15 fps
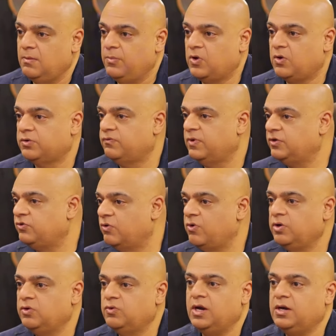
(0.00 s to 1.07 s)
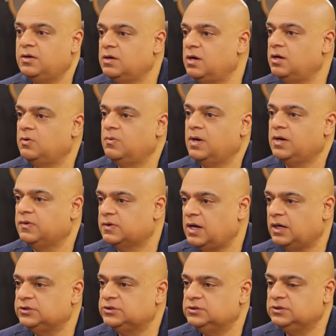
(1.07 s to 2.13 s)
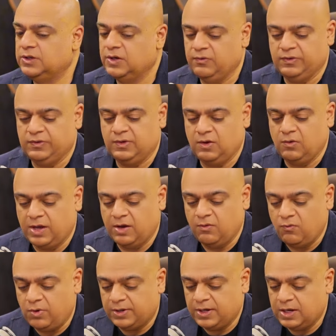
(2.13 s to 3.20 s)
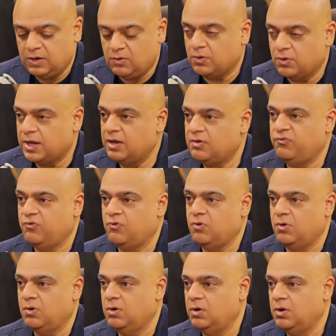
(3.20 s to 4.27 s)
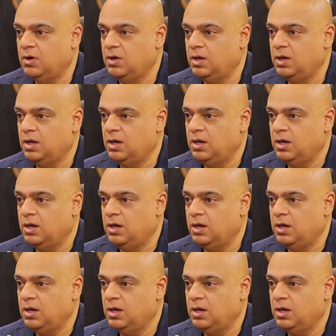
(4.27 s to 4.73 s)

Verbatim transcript: because once you're going to enter into a discussion, you will yeah. say, okay, what are you looking for? Hmm.